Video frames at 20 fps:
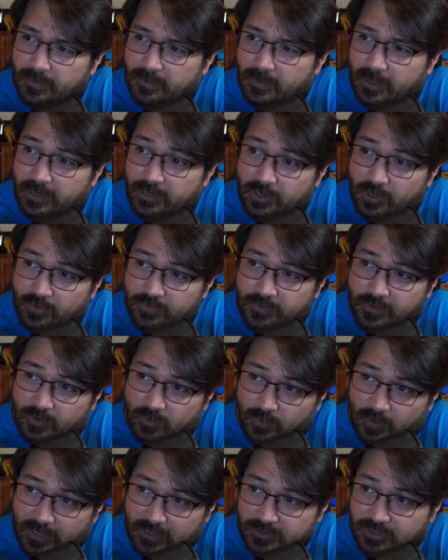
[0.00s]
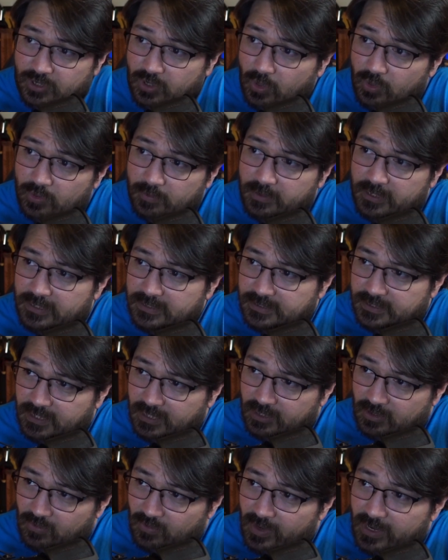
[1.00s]
I note that whilst Godalming is
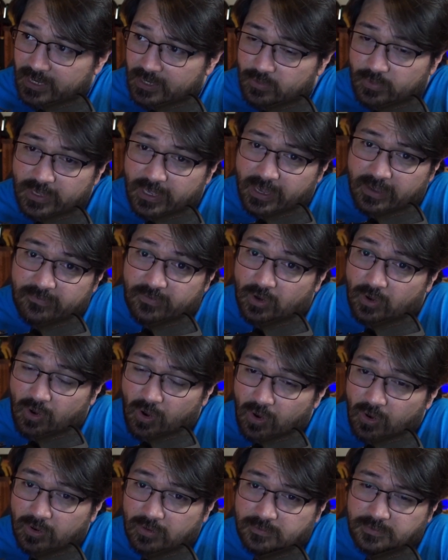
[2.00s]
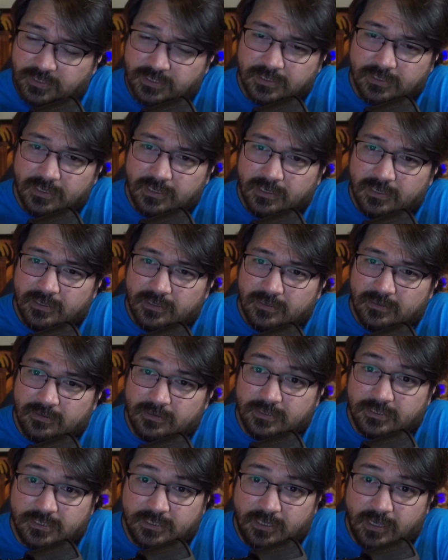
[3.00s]
getting ready, we have our arms.
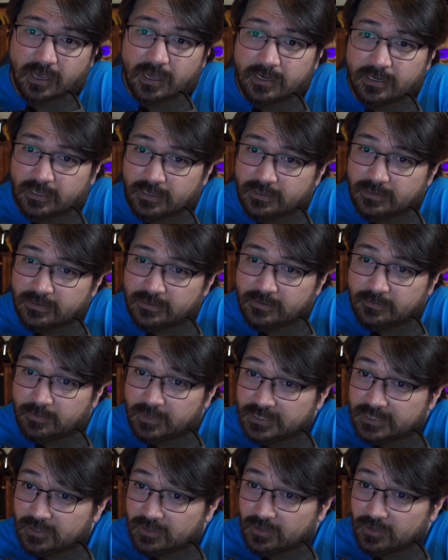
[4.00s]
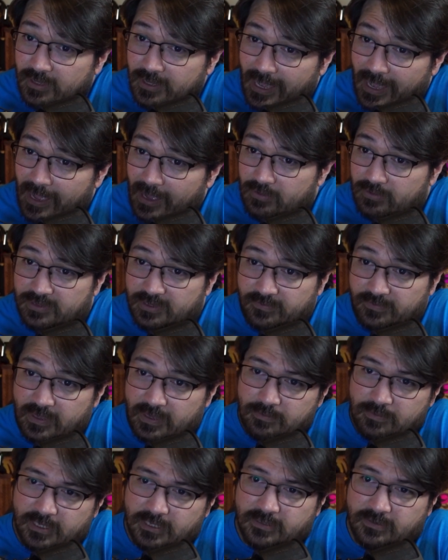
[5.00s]
The Szgany must look out if
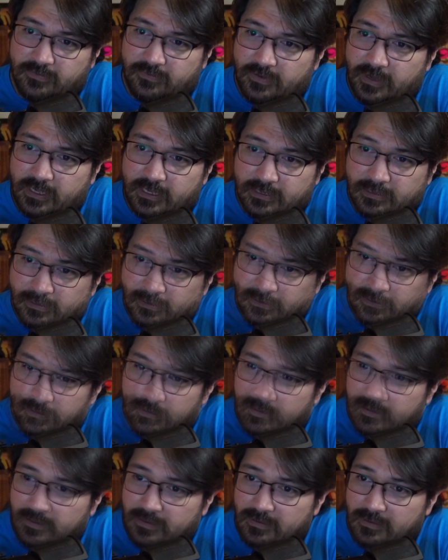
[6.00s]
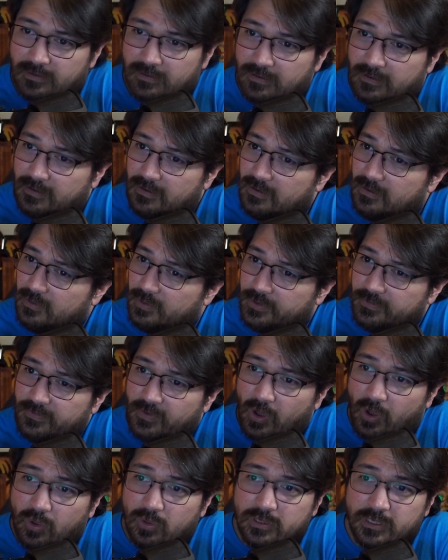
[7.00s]
they mean to fight. Oh, if
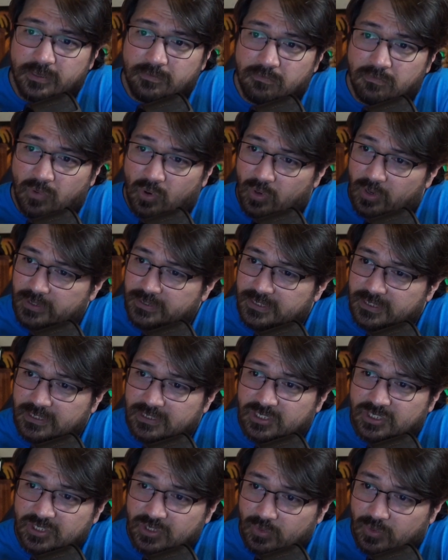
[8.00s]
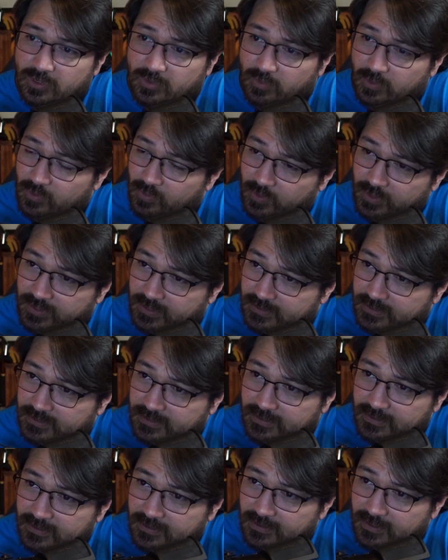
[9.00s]
only Morris and Seward were with
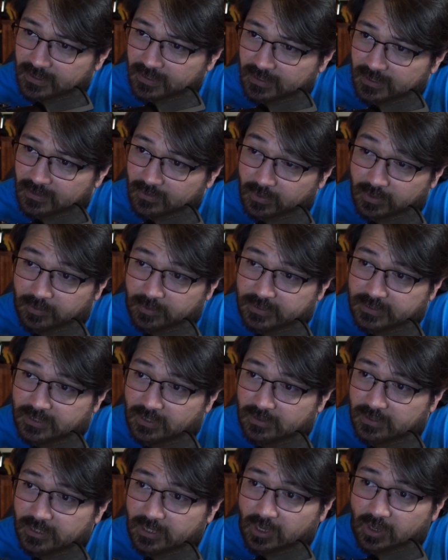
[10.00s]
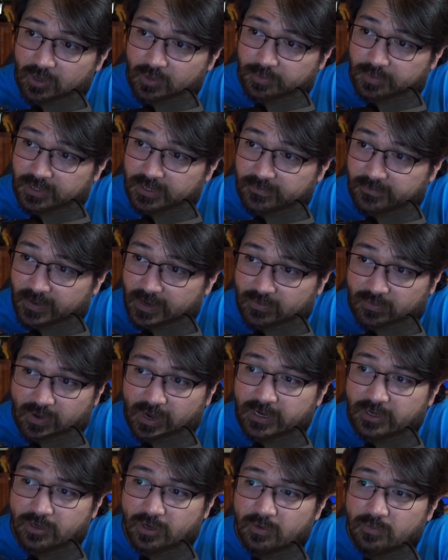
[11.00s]
us. We must only hope, and if I
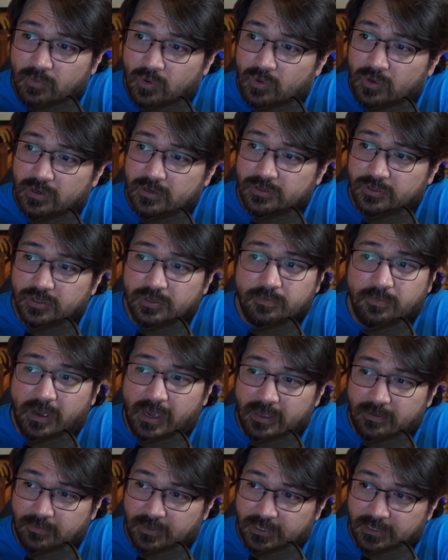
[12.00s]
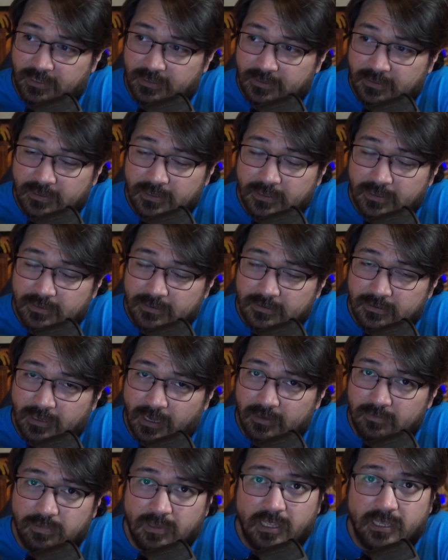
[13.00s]
write no more, goodbye, Mina.
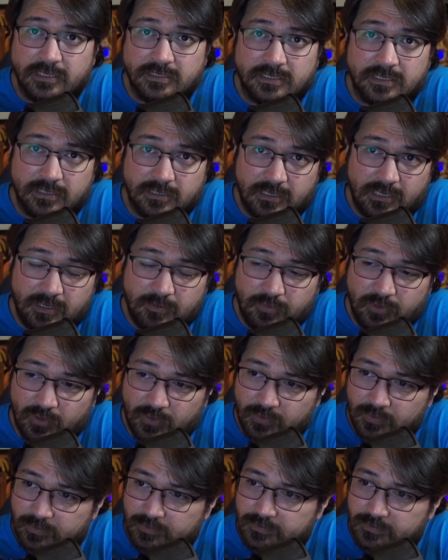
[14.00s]
God bless and keep you.